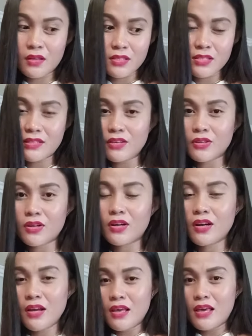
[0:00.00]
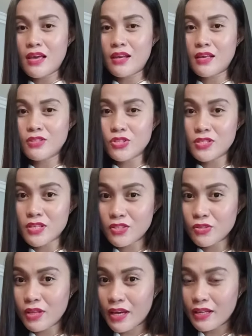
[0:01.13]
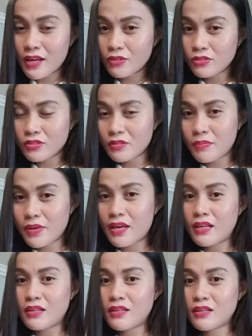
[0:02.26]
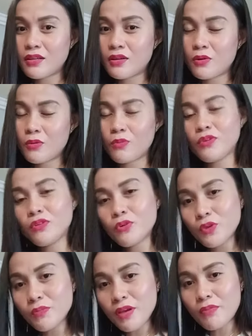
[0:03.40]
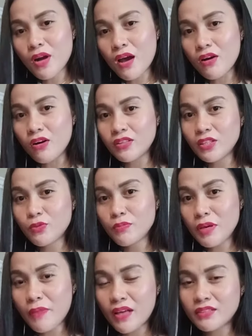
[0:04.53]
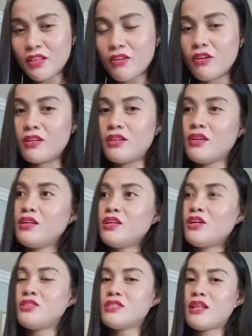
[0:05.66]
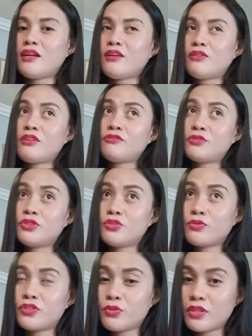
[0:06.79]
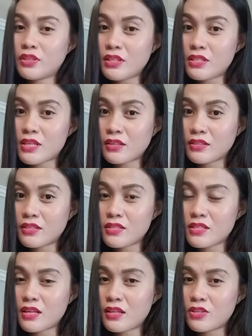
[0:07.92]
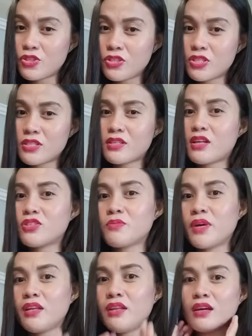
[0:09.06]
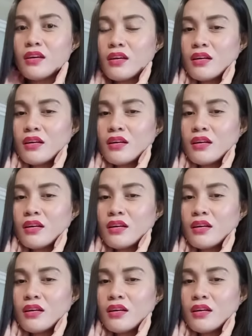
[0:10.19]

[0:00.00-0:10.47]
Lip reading: sneaker. And then she said to lie down on the bed with my bra on and with my panty on. I just lie down there for 20 seconds, and then she just touched my neck,